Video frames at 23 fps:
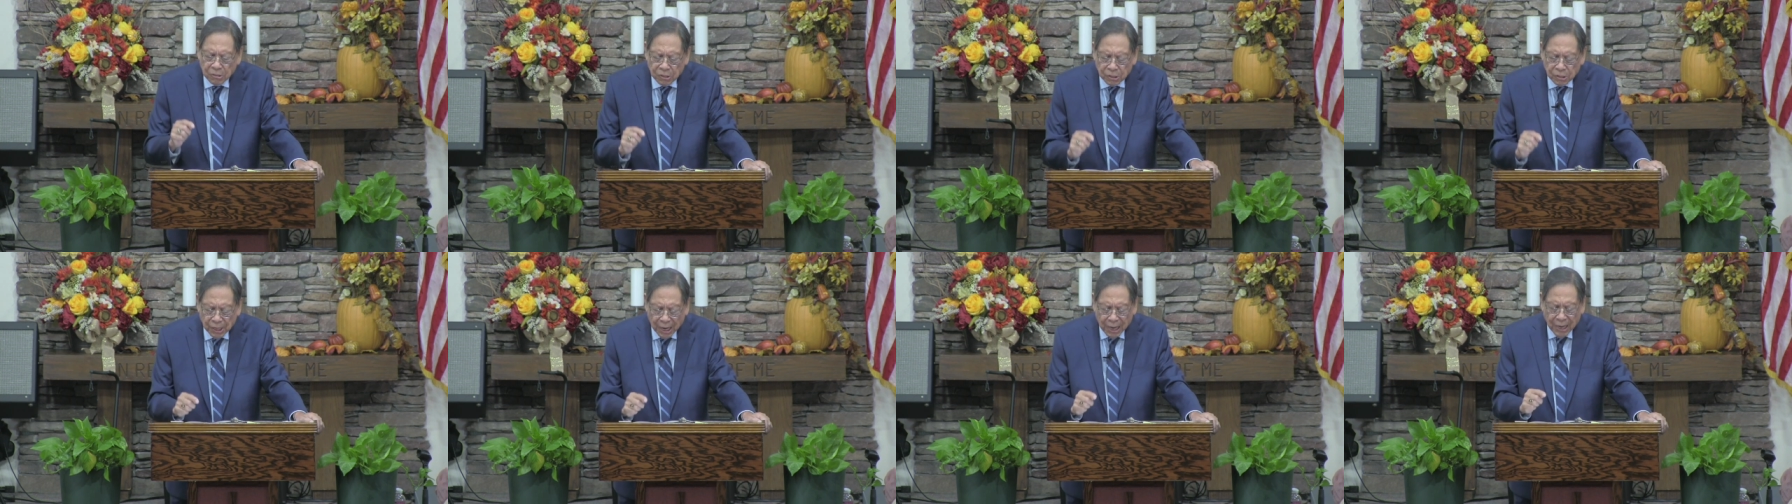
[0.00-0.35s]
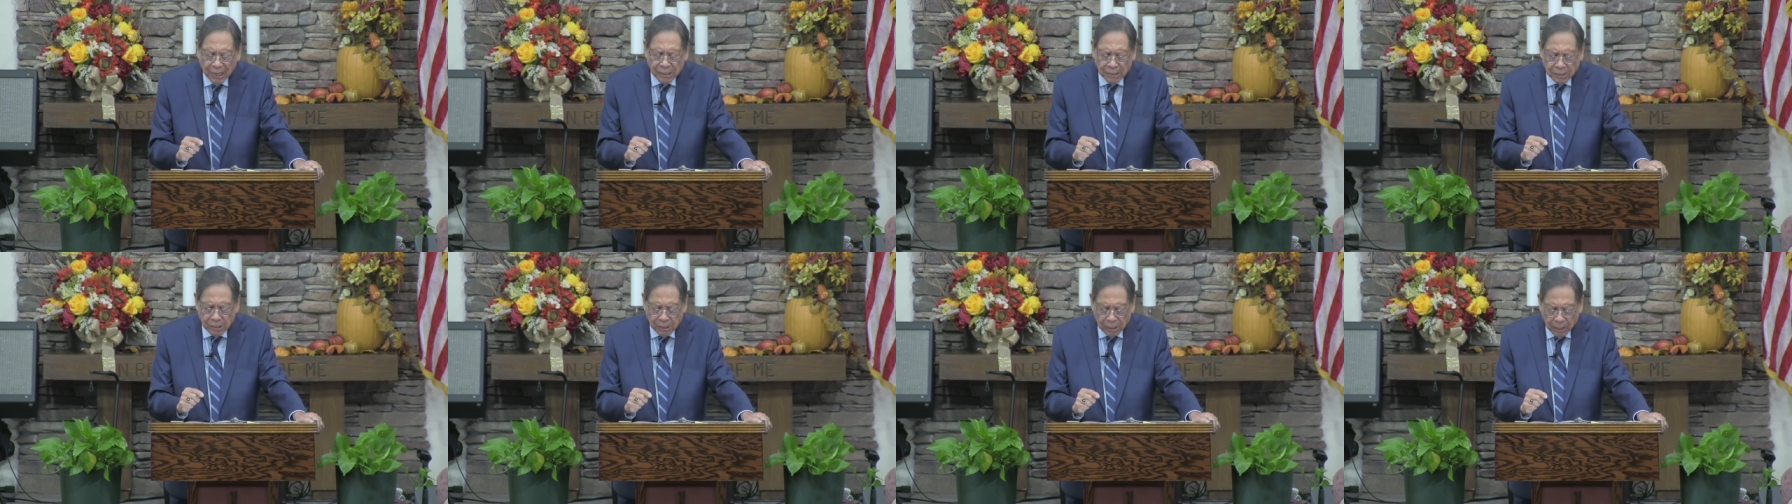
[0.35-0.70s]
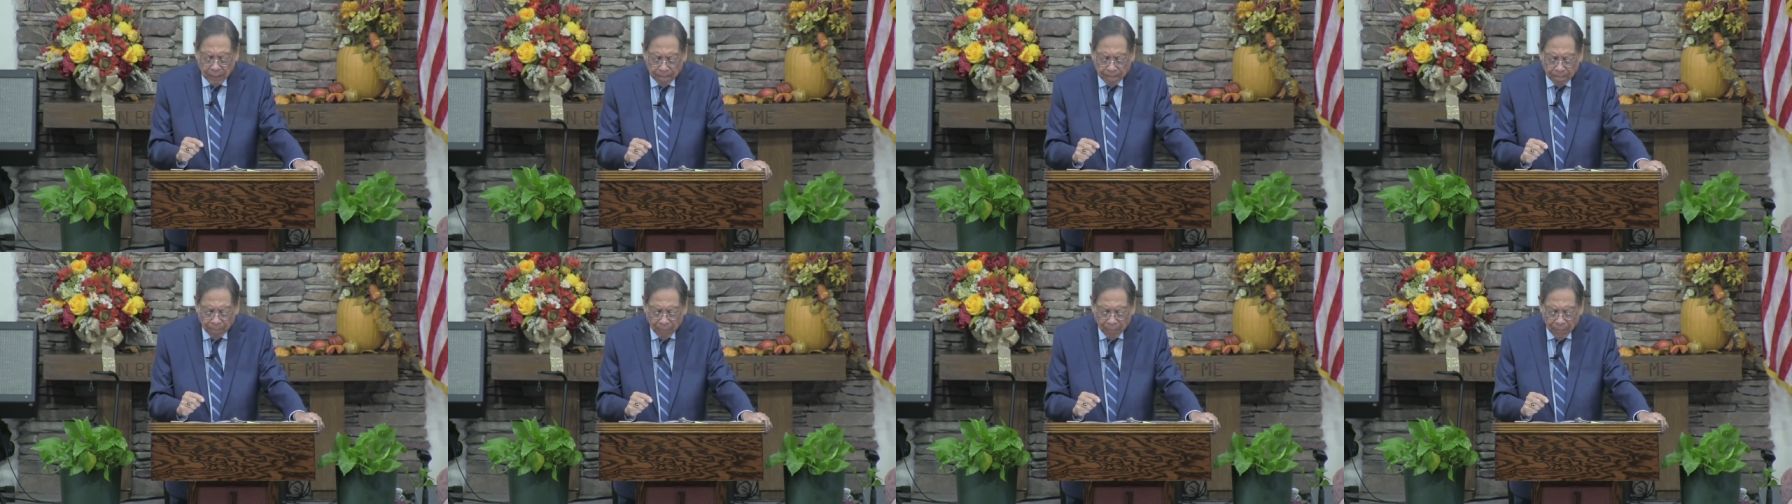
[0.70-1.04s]

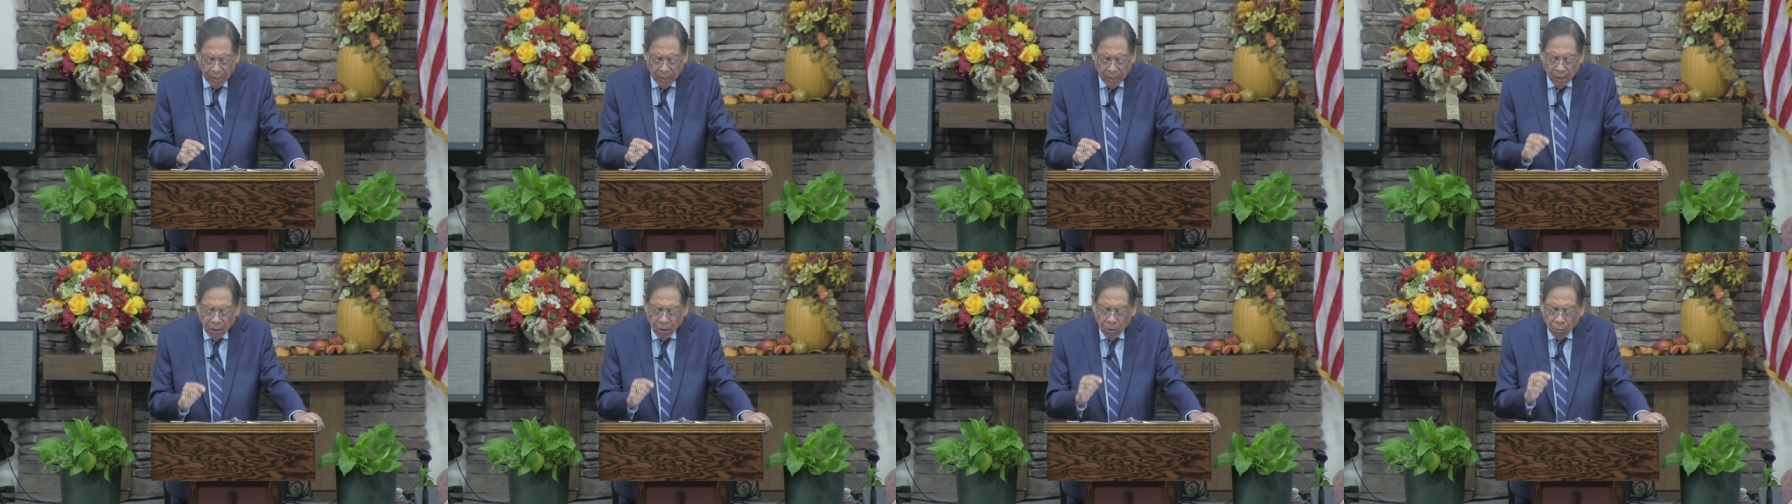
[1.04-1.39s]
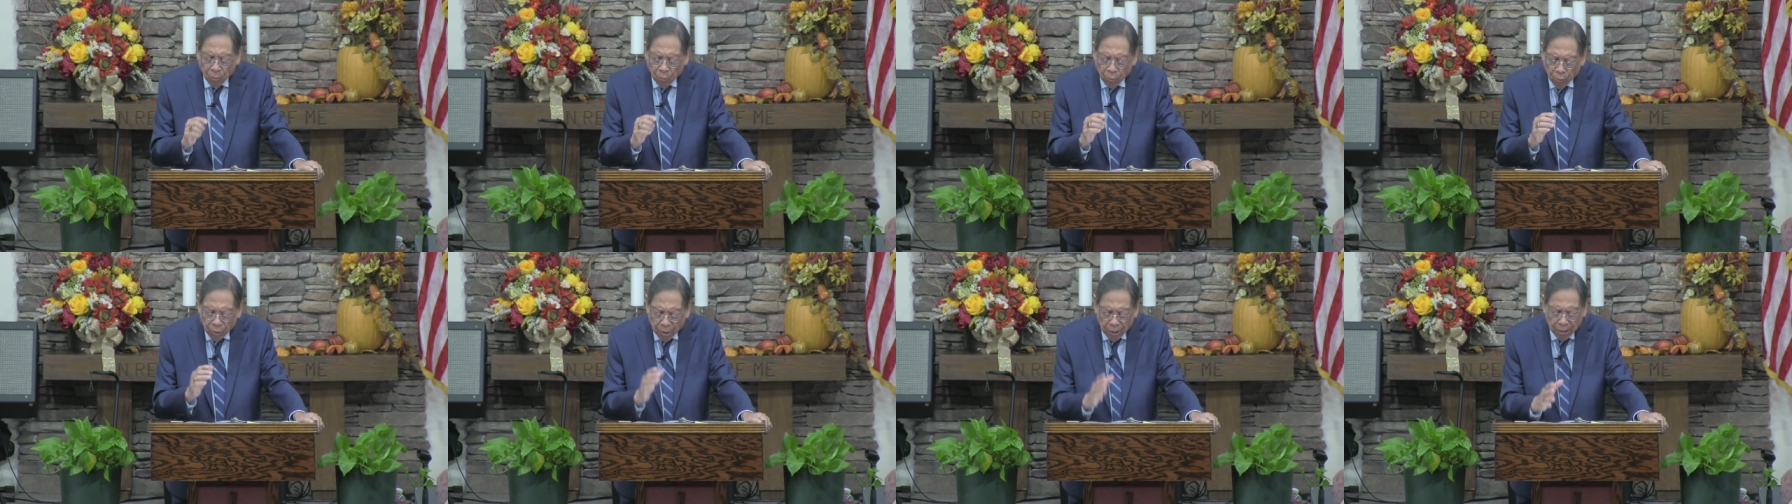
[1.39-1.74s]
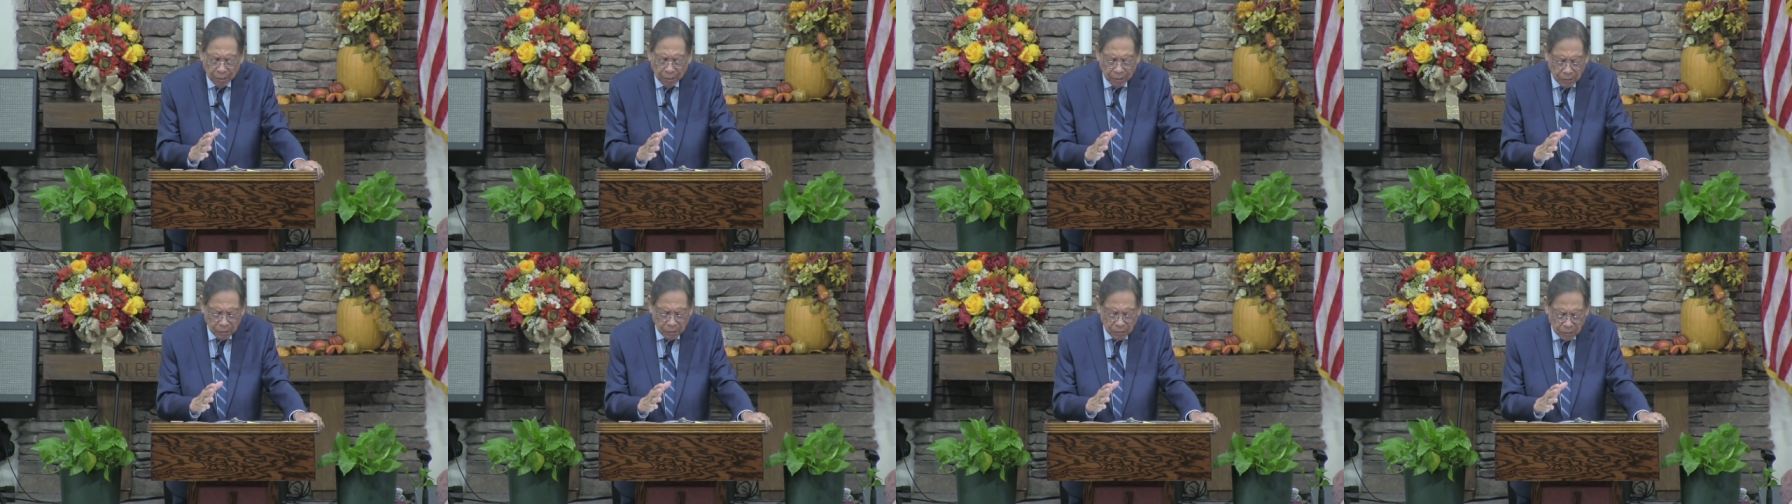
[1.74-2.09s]
changing yeah.
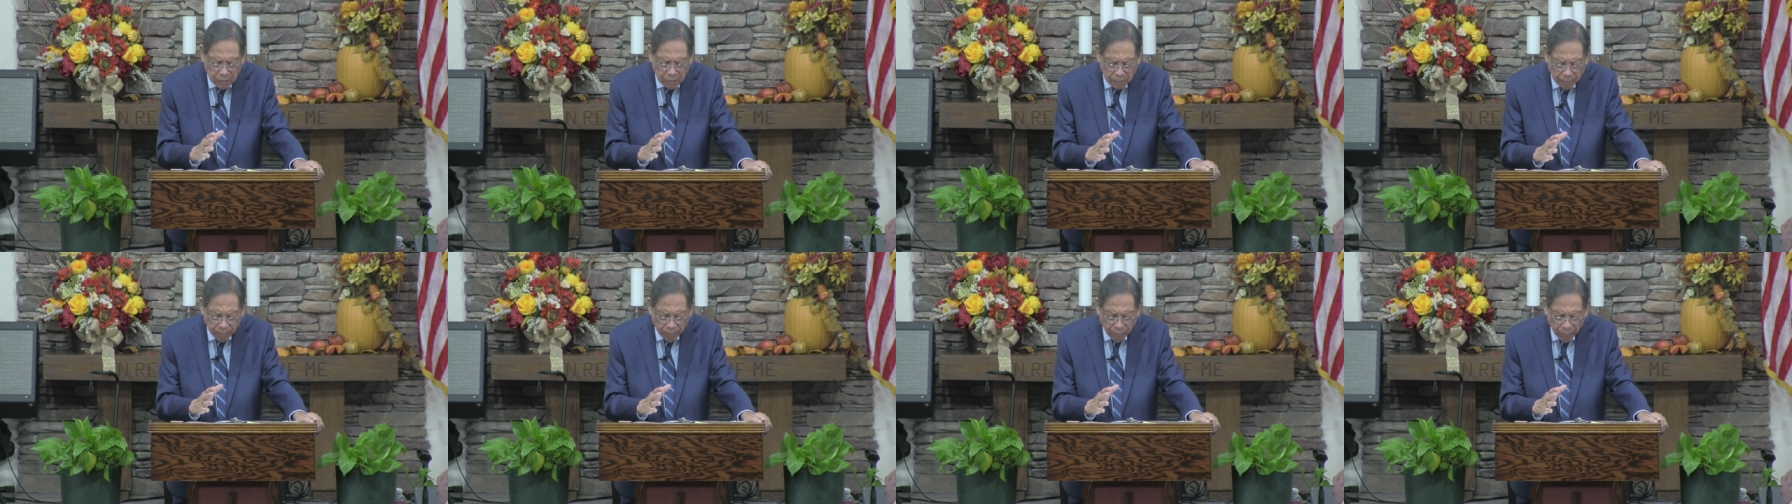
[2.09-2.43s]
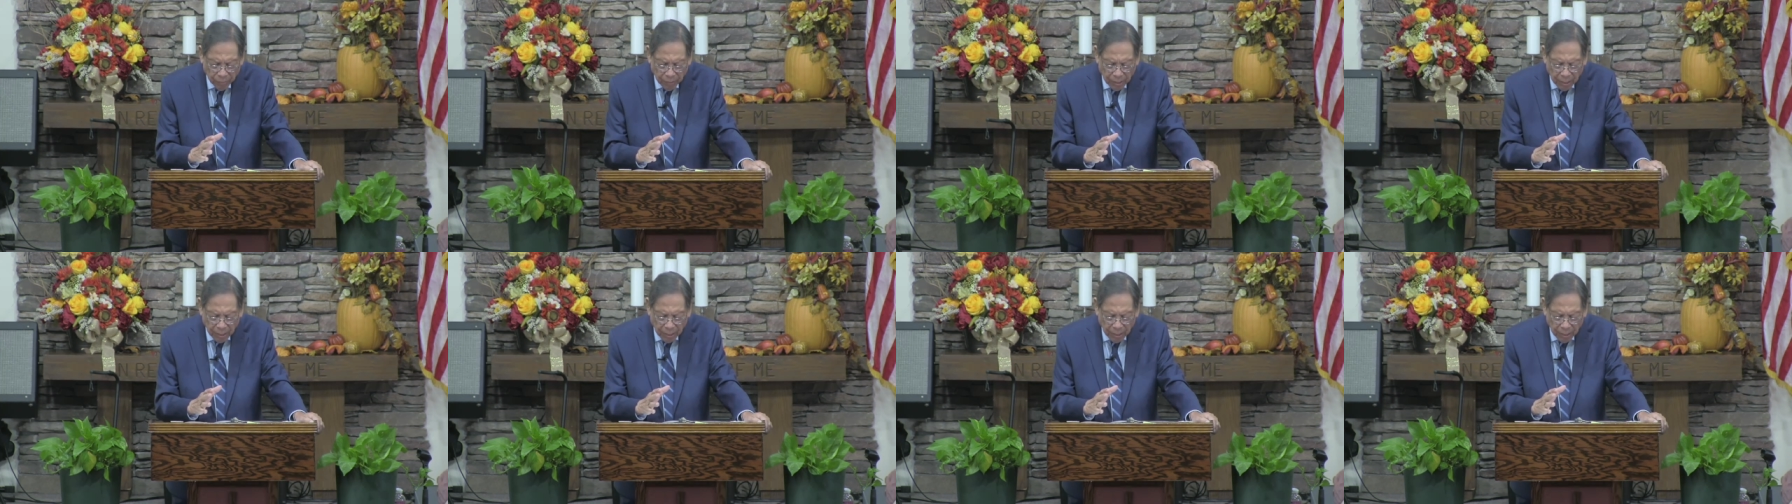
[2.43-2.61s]
words yeah.